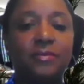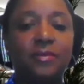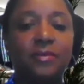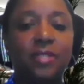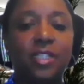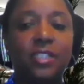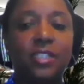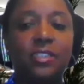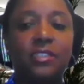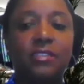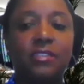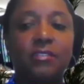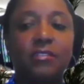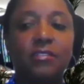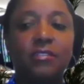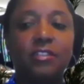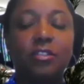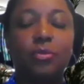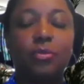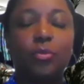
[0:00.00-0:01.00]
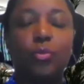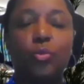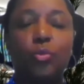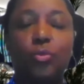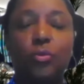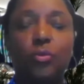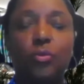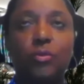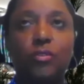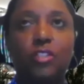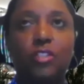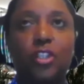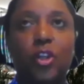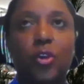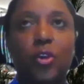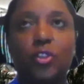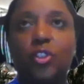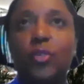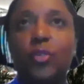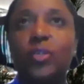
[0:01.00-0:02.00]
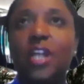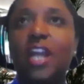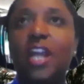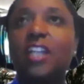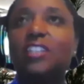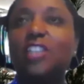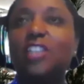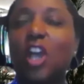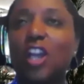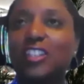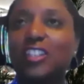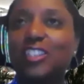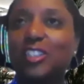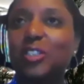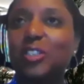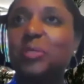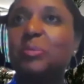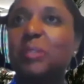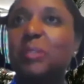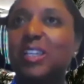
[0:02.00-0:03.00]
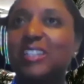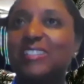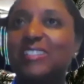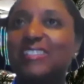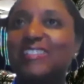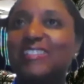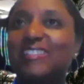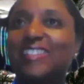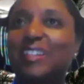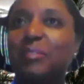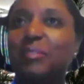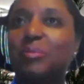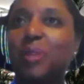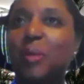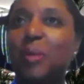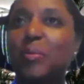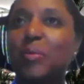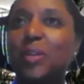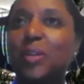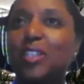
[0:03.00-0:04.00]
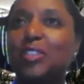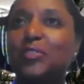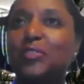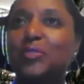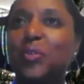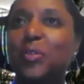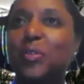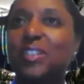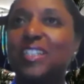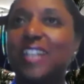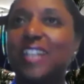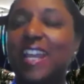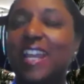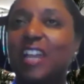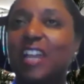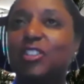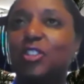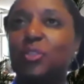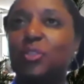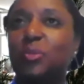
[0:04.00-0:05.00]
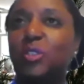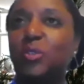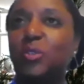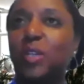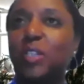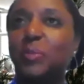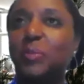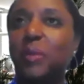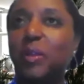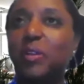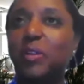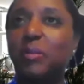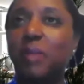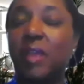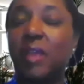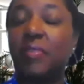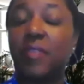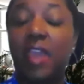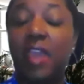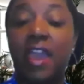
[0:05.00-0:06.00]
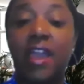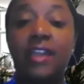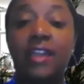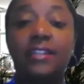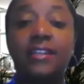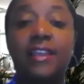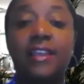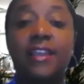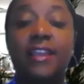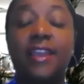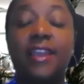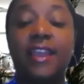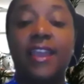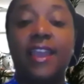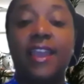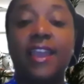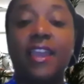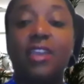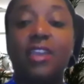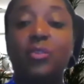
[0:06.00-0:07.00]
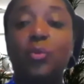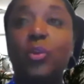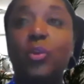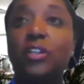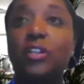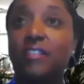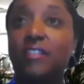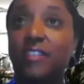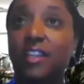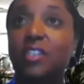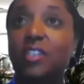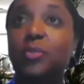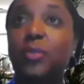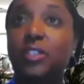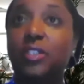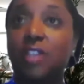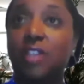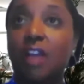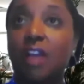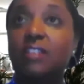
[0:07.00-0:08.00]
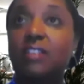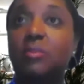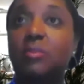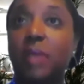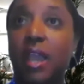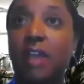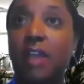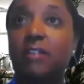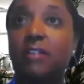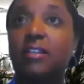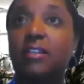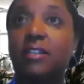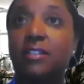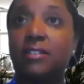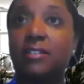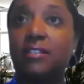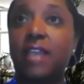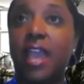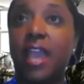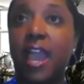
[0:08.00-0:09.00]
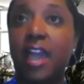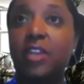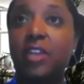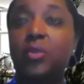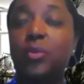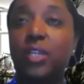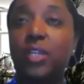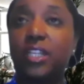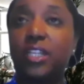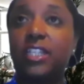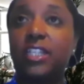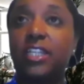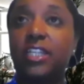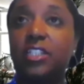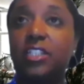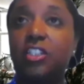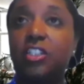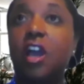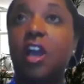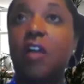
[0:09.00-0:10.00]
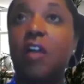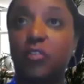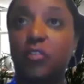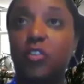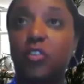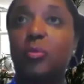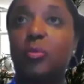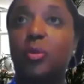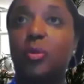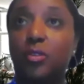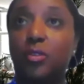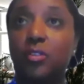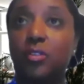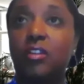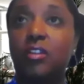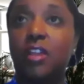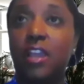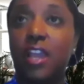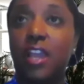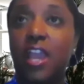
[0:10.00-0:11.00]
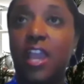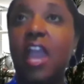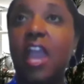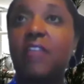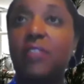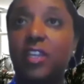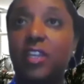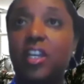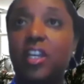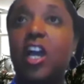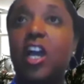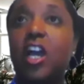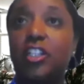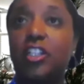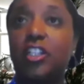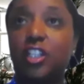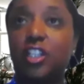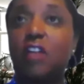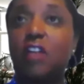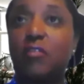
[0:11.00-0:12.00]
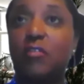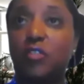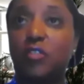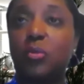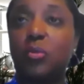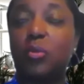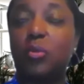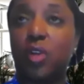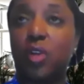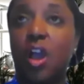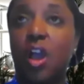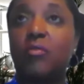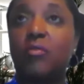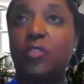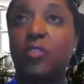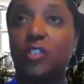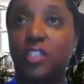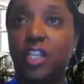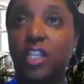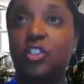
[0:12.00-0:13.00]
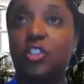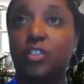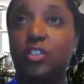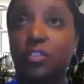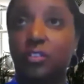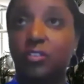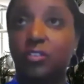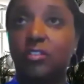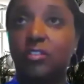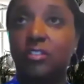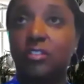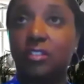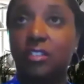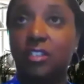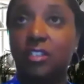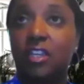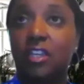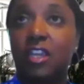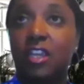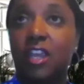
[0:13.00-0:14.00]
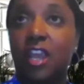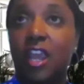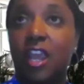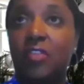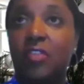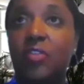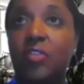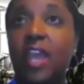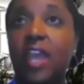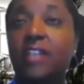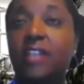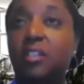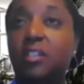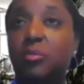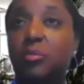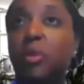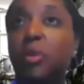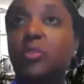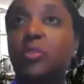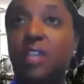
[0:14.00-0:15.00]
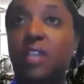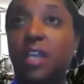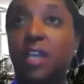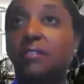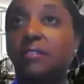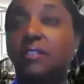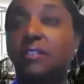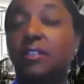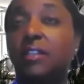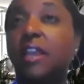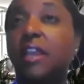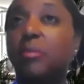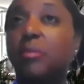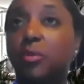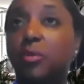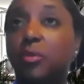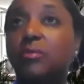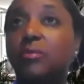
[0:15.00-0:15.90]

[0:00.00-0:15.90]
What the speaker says: It's, you know, you and I talked a little bit in preparation for today. I'll just be transparent about that. And one of the things we talked about is how do we get comfortable having uncomfortable conversations? And that's on both sides of the table.